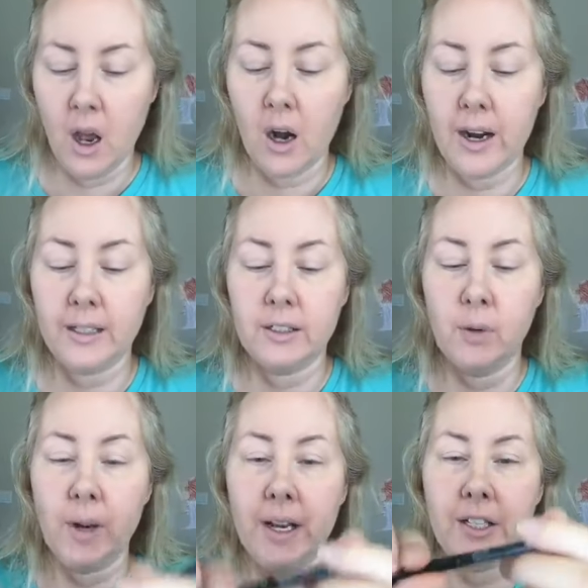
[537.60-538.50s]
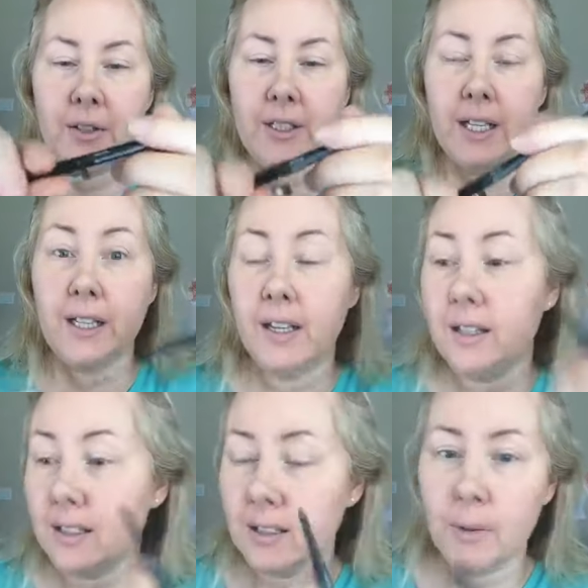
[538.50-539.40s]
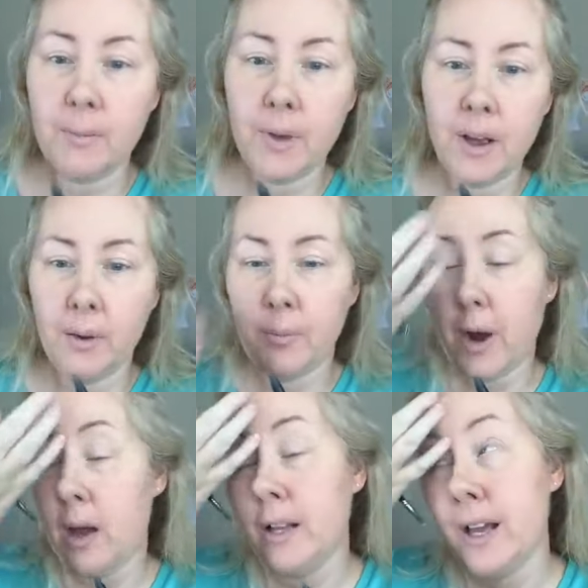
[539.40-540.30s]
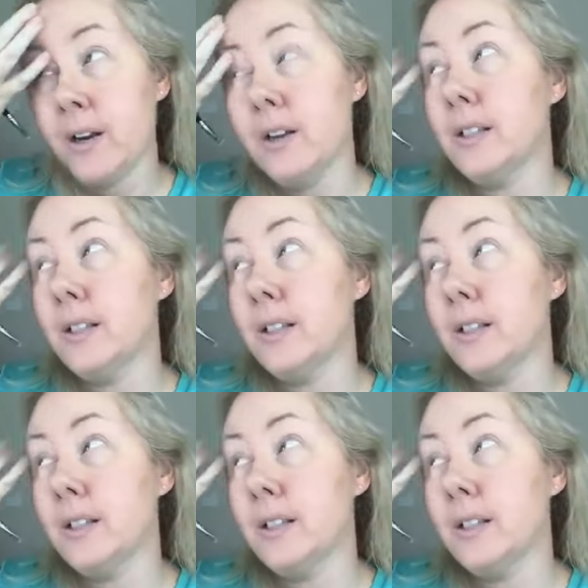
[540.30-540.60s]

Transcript: All right, so what I do is I take this brow liner.